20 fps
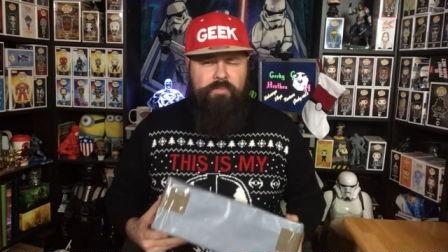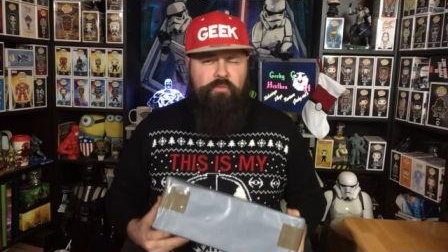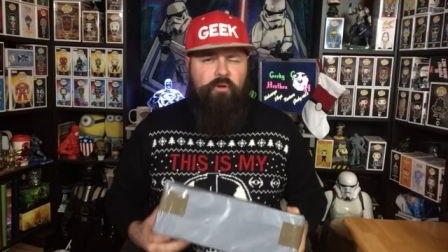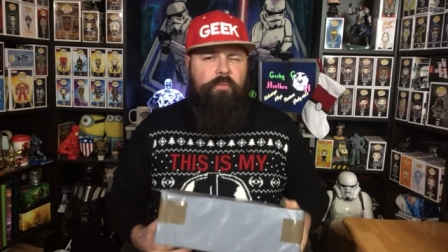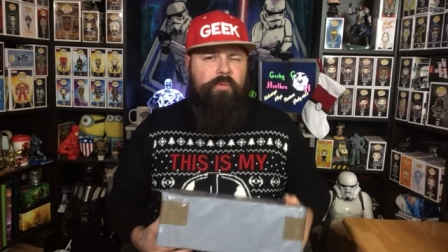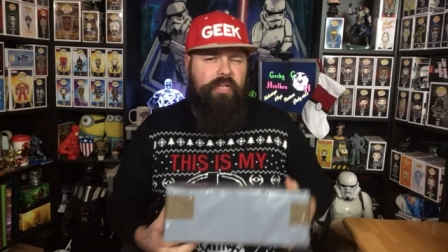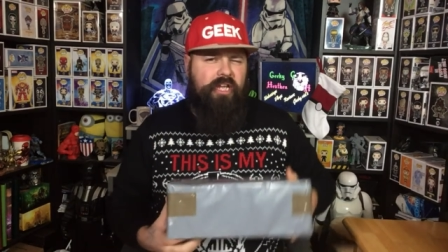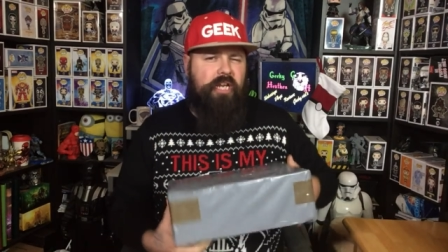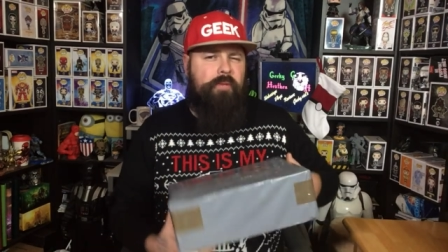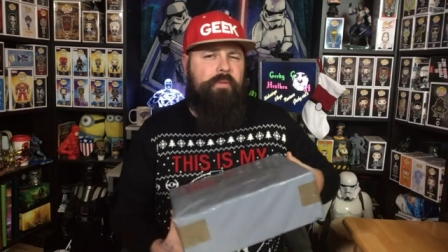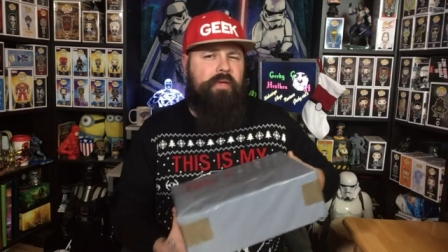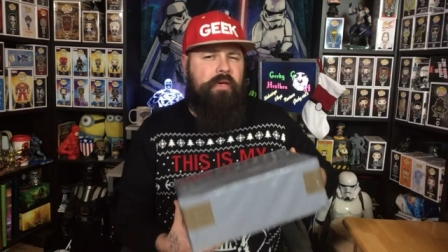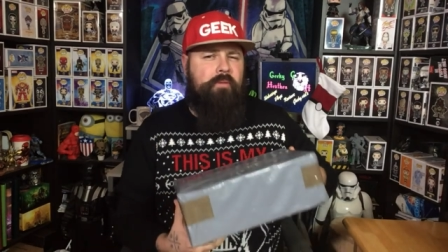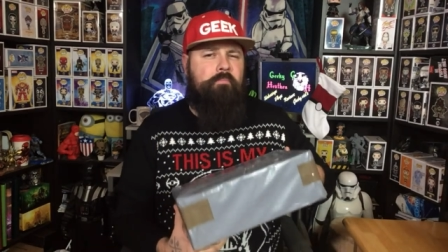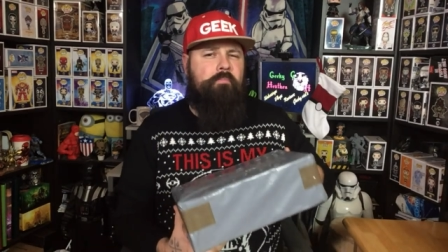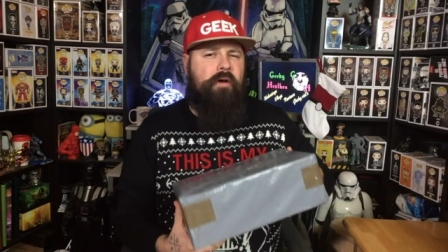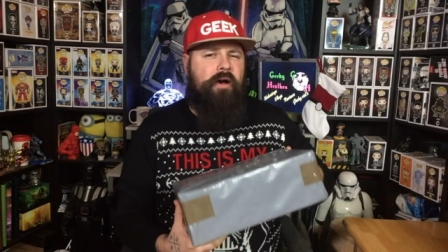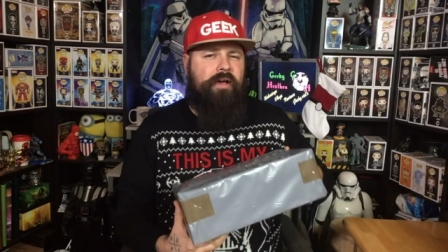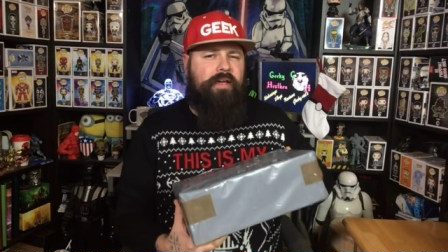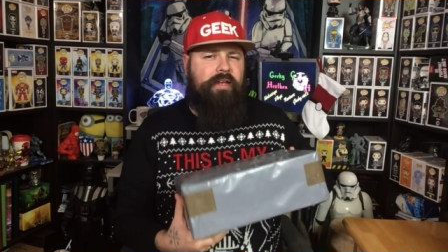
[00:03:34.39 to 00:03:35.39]
probably going to be
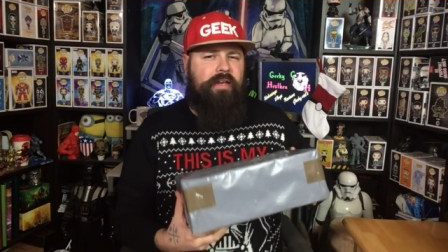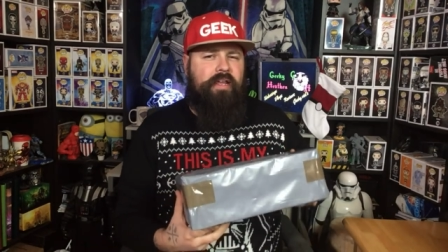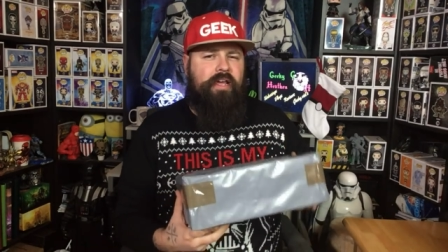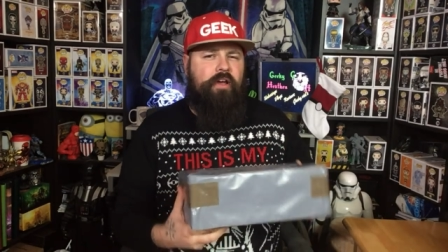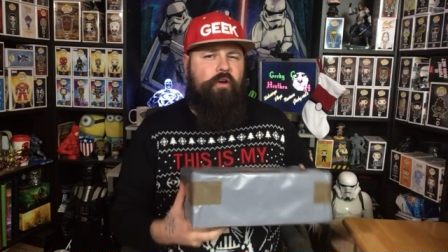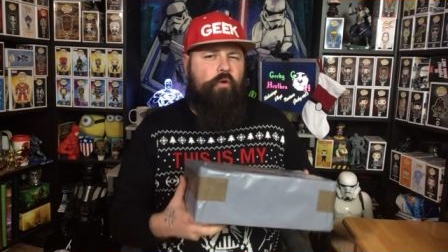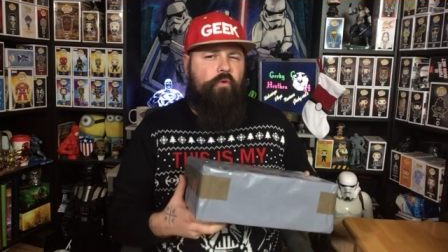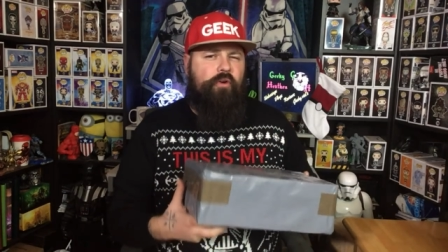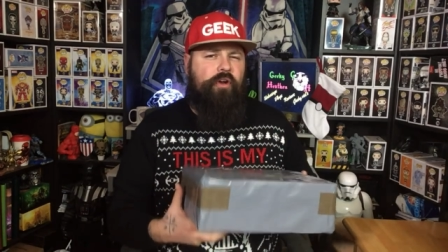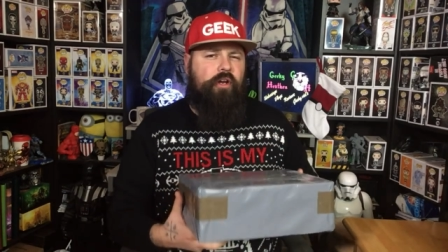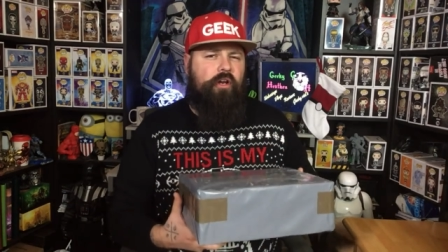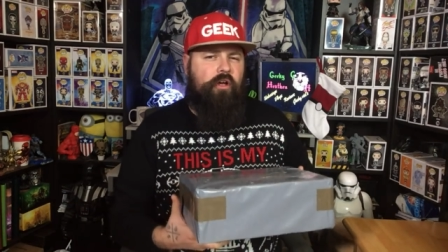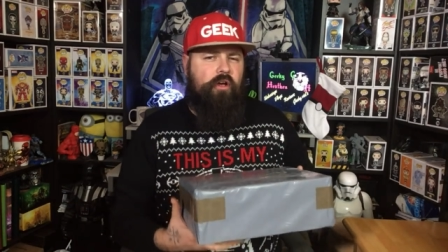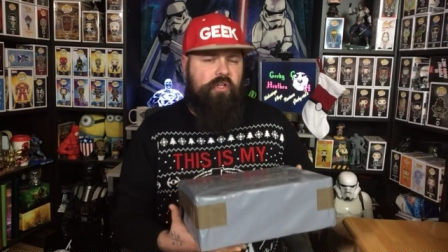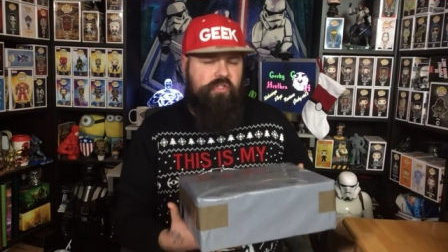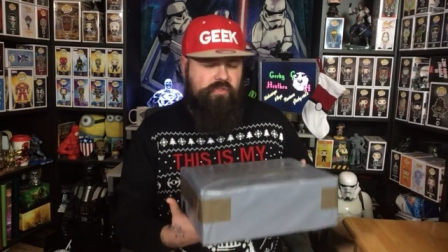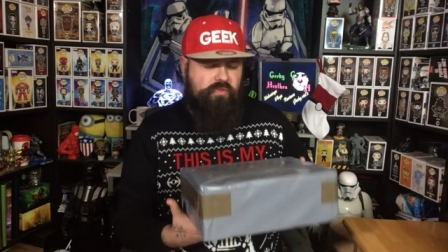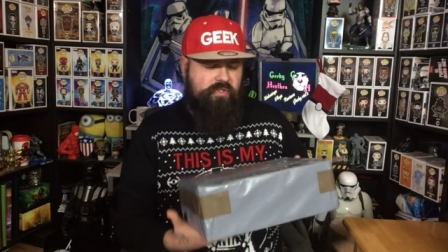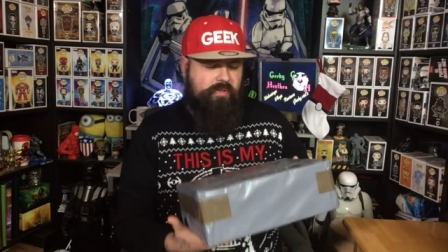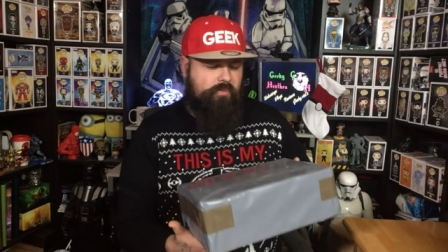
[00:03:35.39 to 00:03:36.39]
a mug in there or a
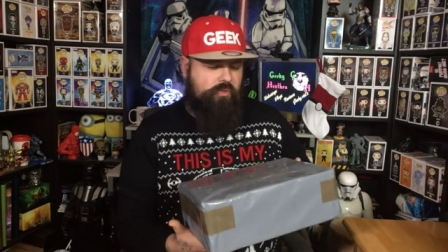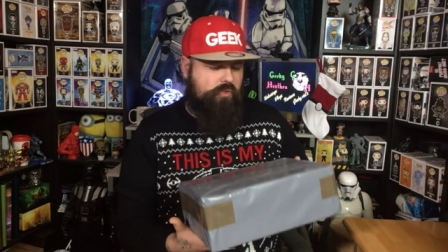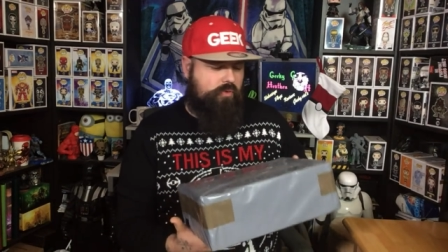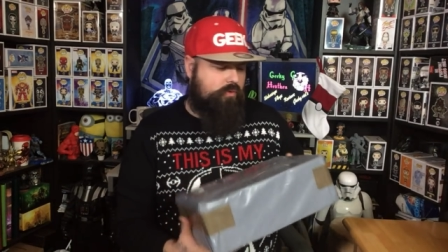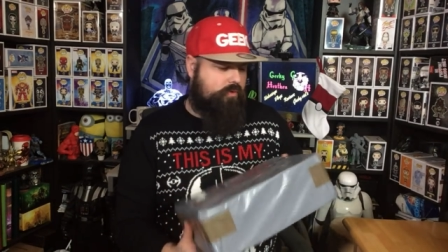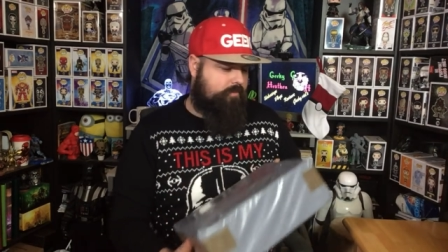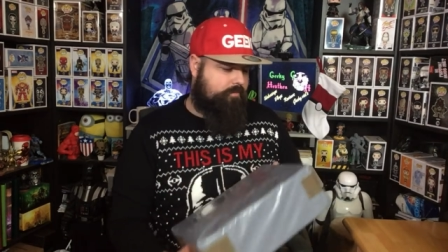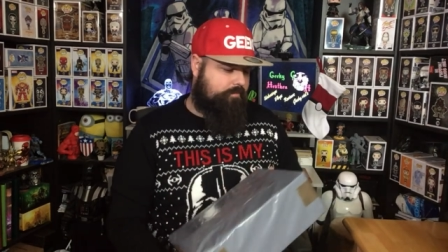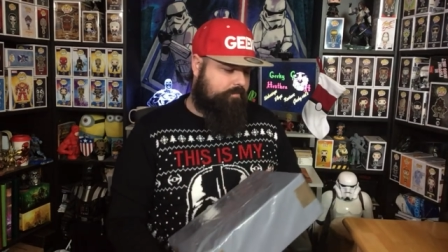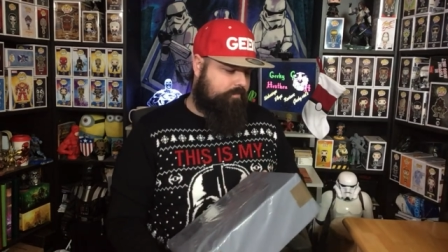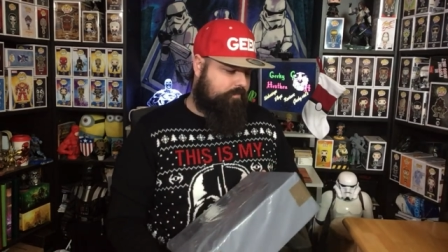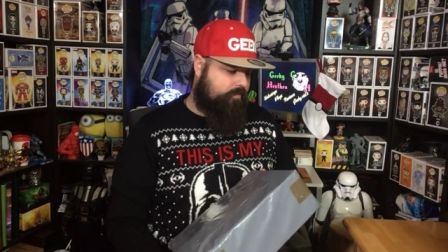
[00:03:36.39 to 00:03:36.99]
glass of some sort.